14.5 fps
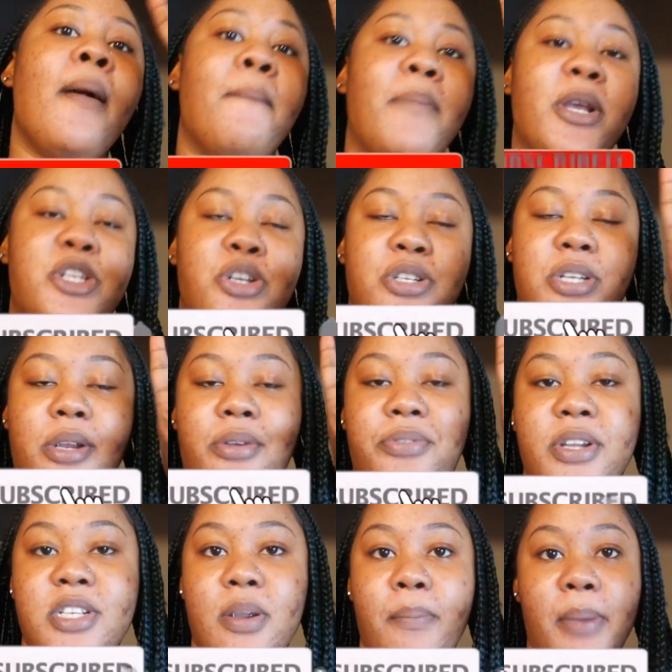Make sure you turn the
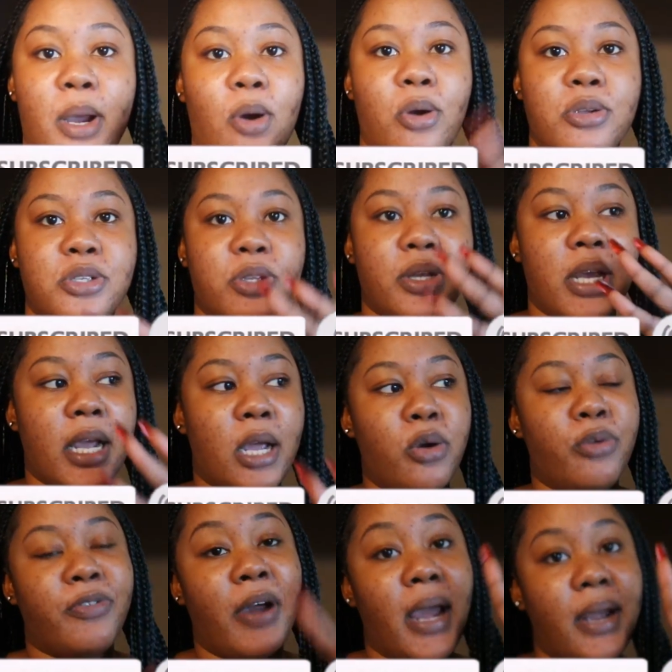notification bell on so you can get
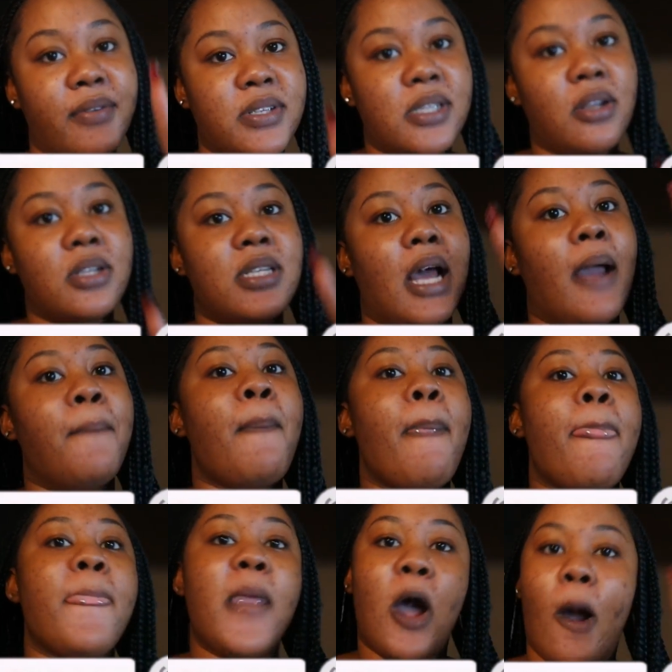notified every single time
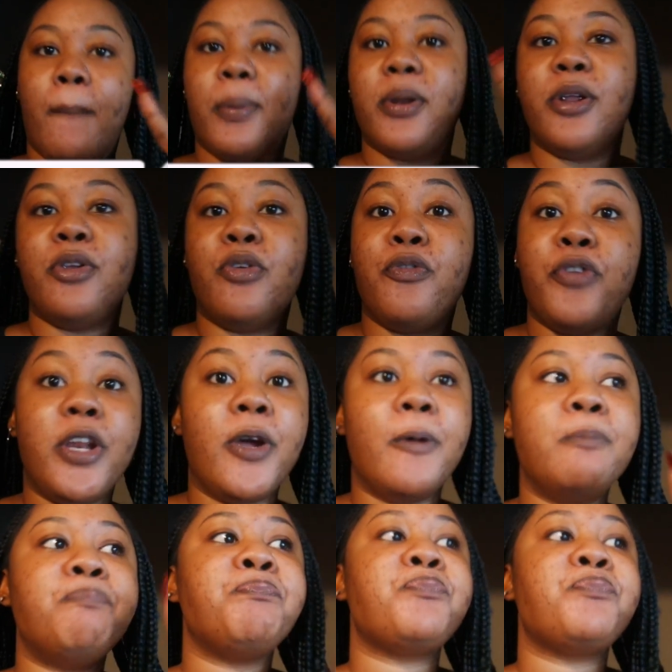I upload a new video.